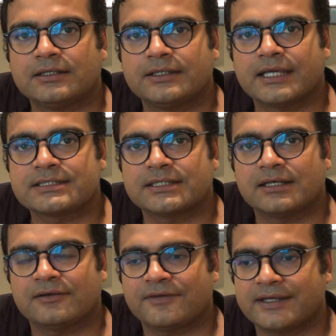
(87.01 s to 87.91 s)
the external
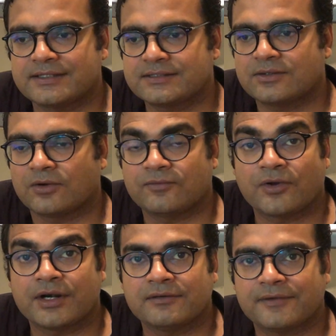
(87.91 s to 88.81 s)
affairs or
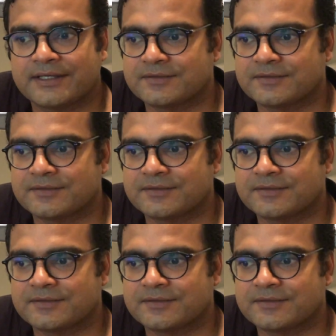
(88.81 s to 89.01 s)
foreign affairs